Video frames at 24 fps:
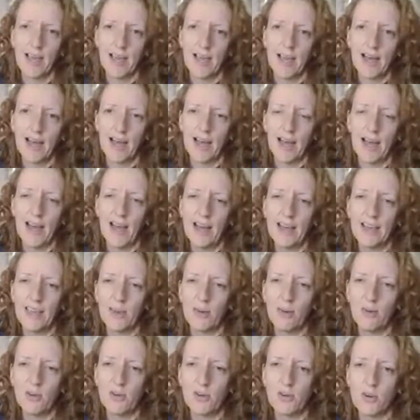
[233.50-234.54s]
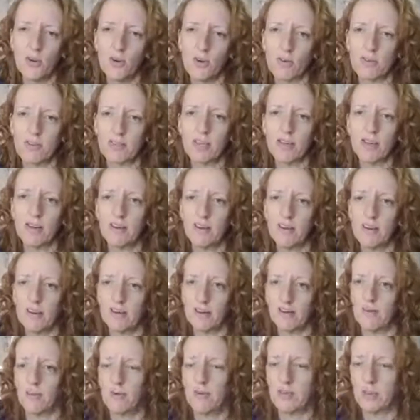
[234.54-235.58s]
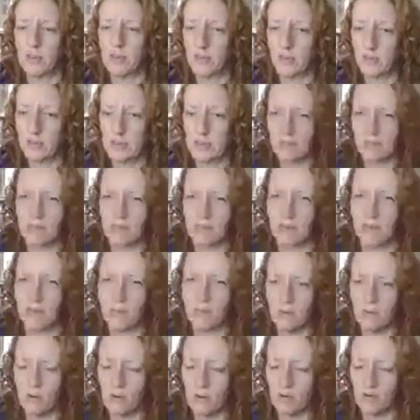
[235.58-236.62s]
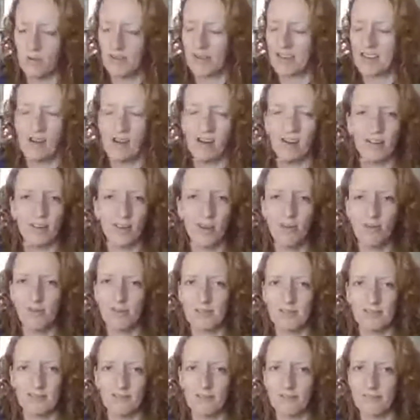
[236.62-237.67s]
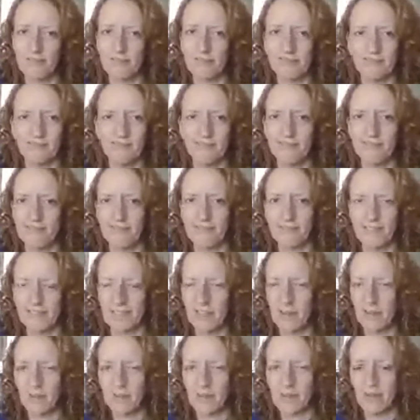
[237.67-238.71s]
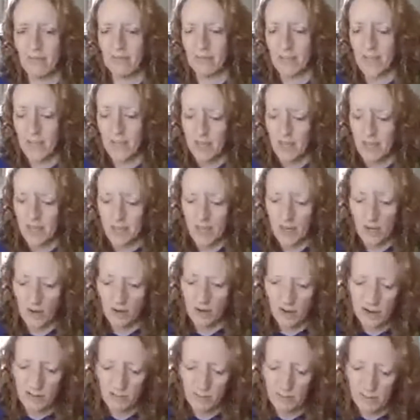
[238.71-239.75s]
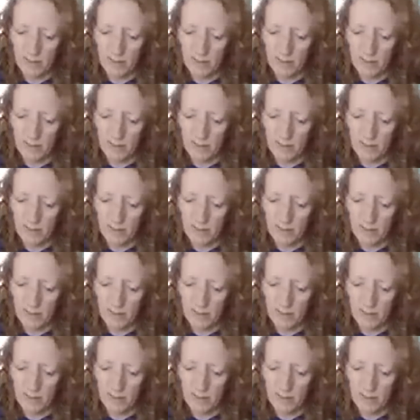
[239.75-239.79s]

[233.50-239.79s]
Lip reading: Use yours. Oh, I wish I could, Paul. I can't use steel shafts. You know them